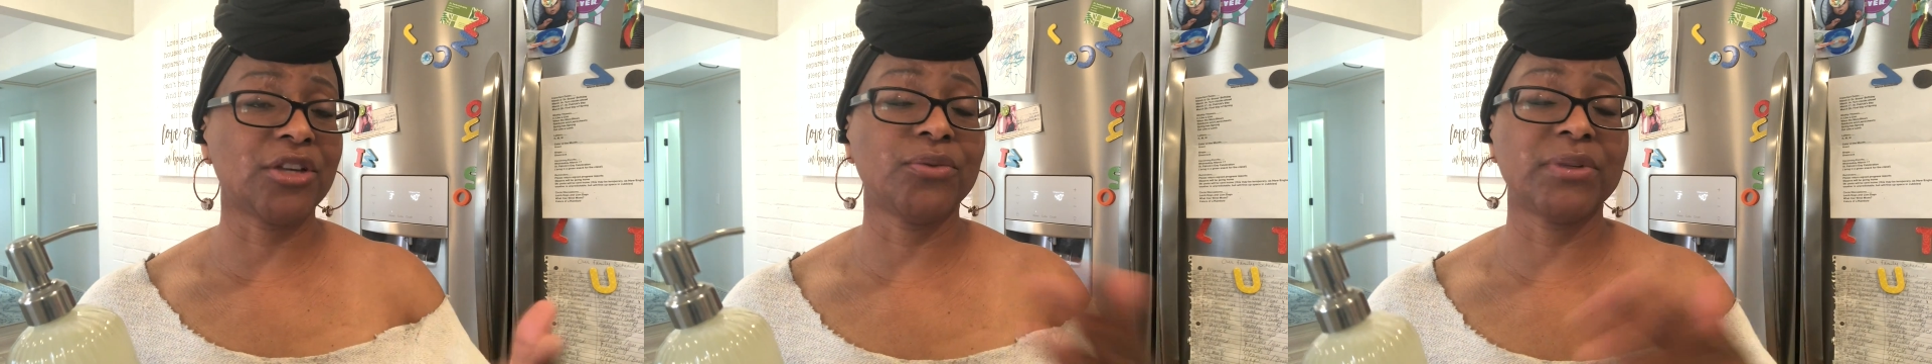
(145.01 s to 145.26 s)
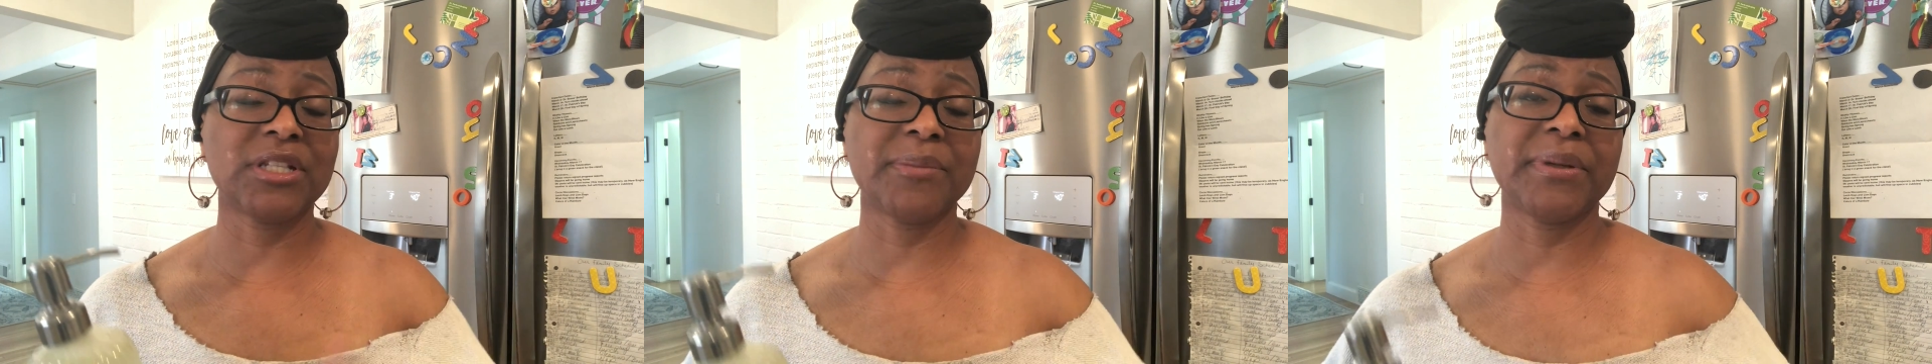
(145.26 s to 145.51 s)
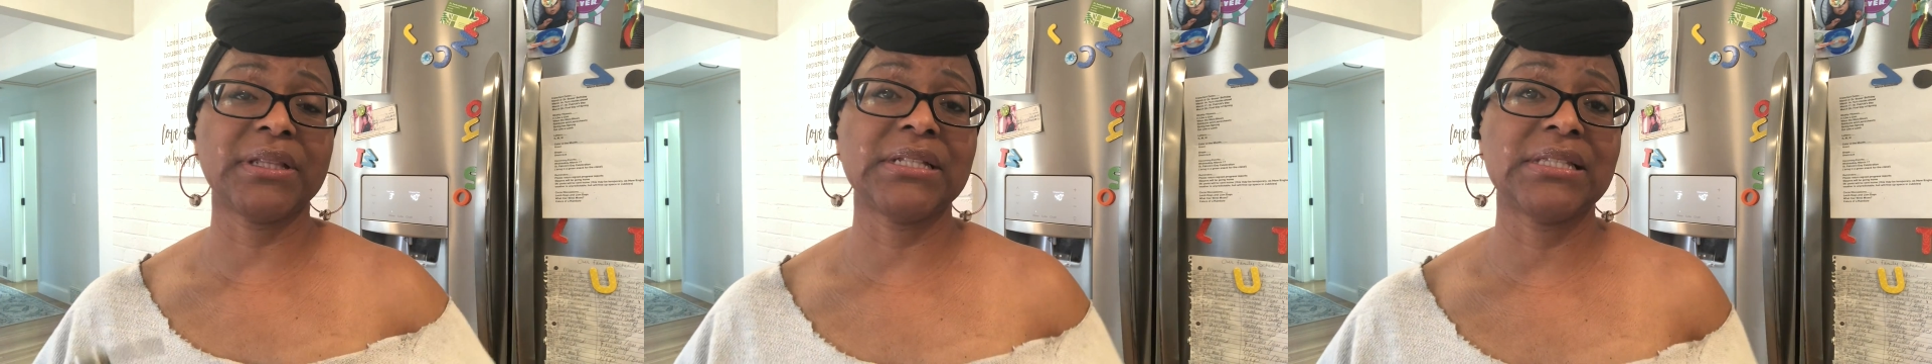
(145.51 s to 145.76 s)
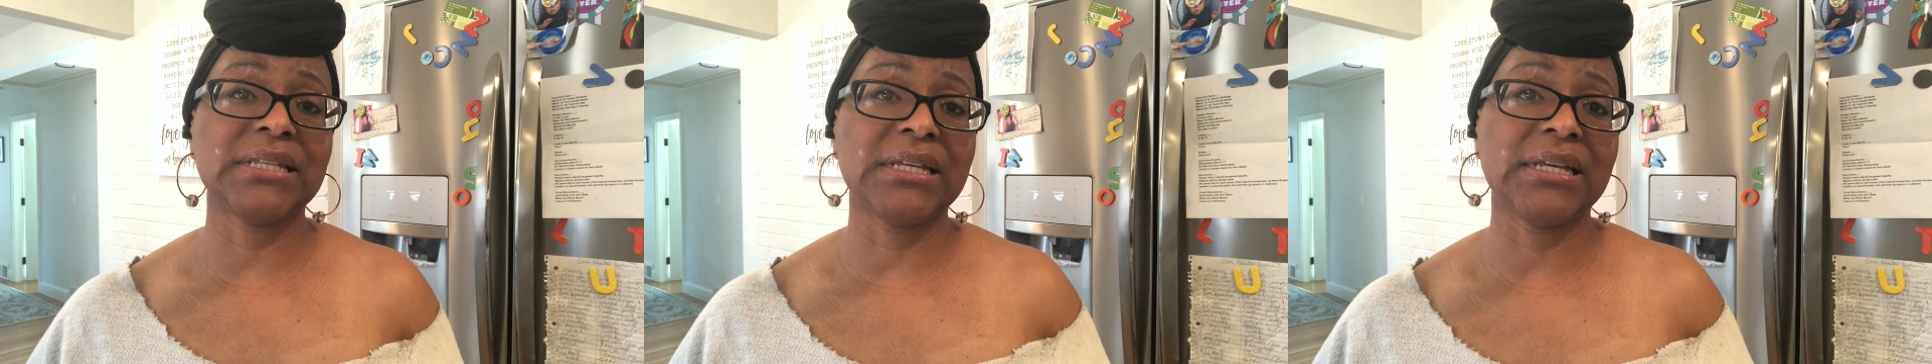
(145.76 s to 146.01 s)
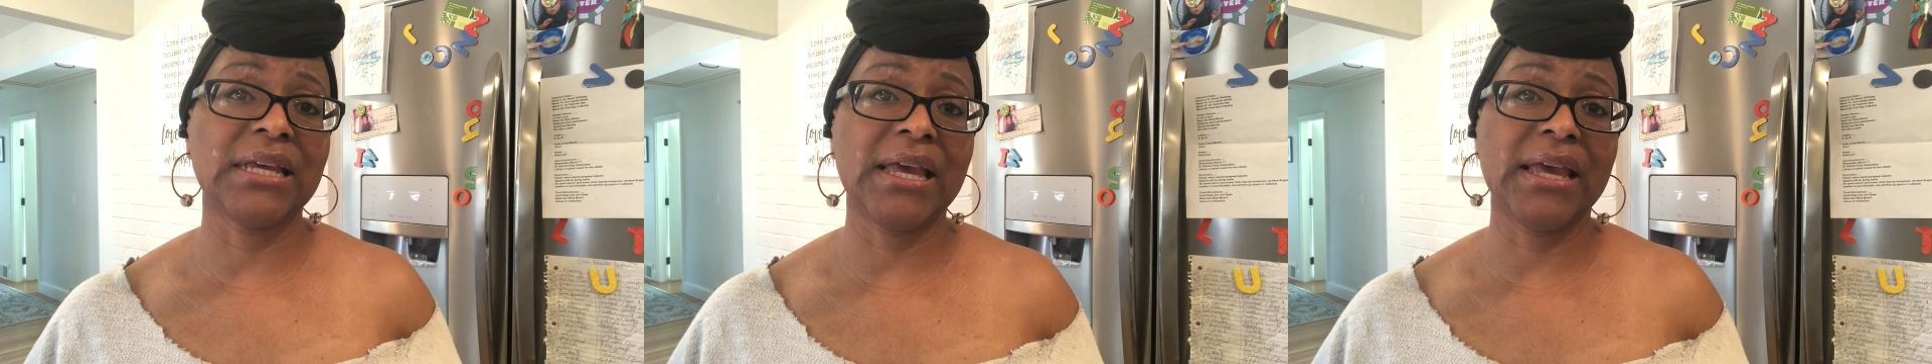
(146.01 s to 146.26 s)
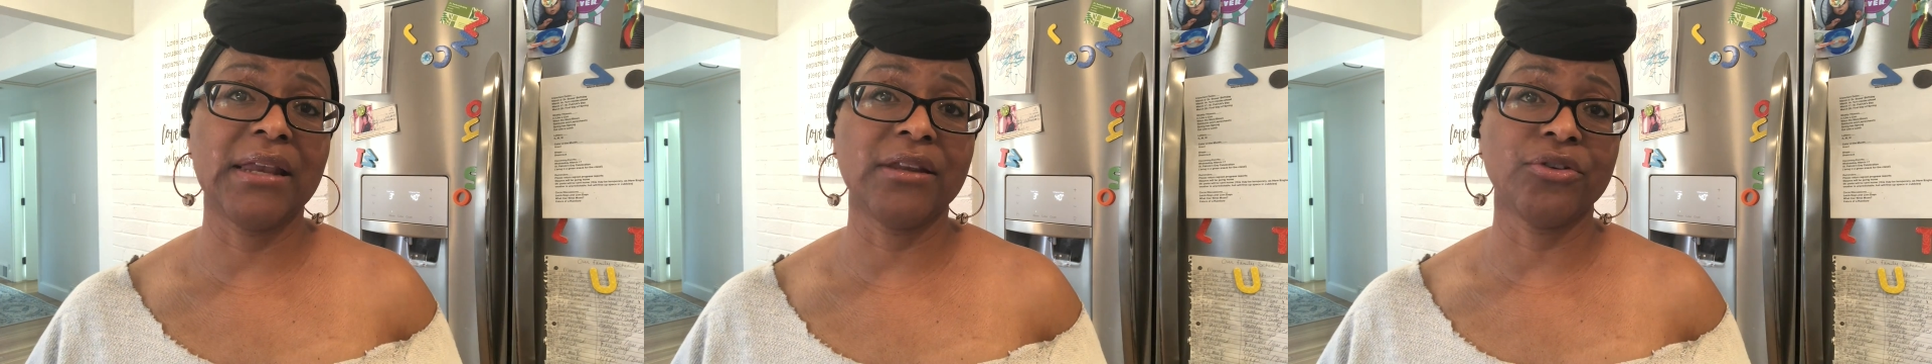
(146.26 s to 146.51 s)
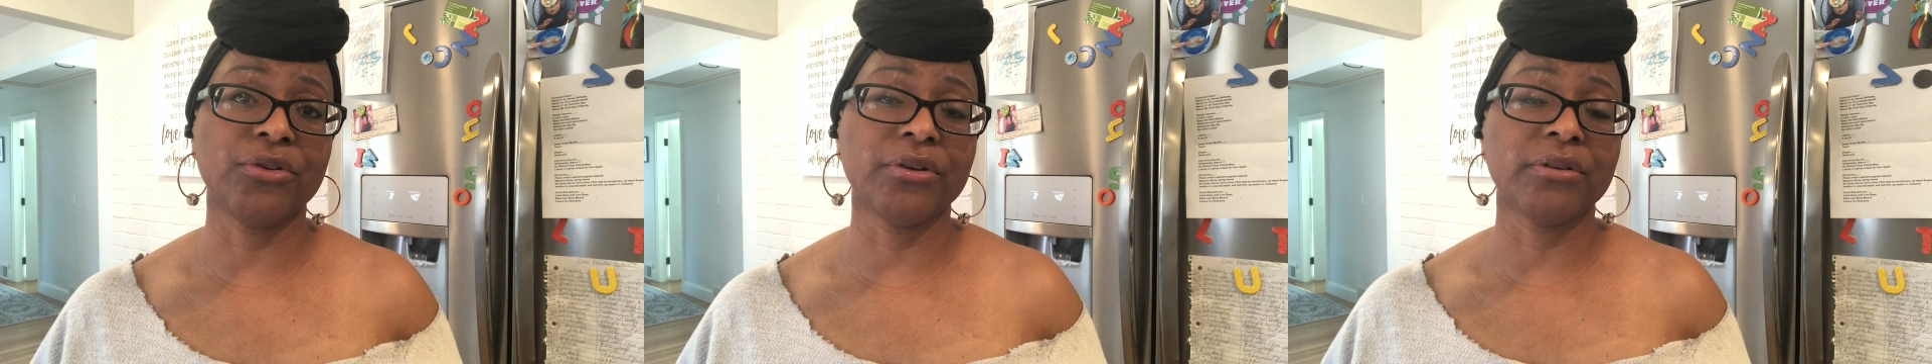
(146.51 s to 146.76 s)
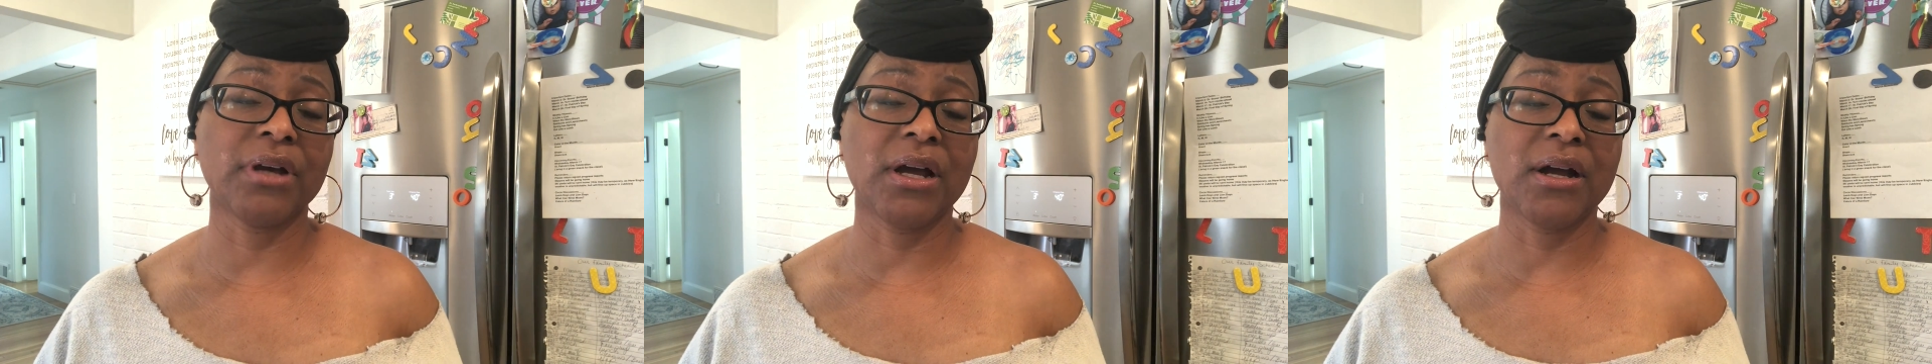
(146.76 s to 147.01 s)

you would typically see in your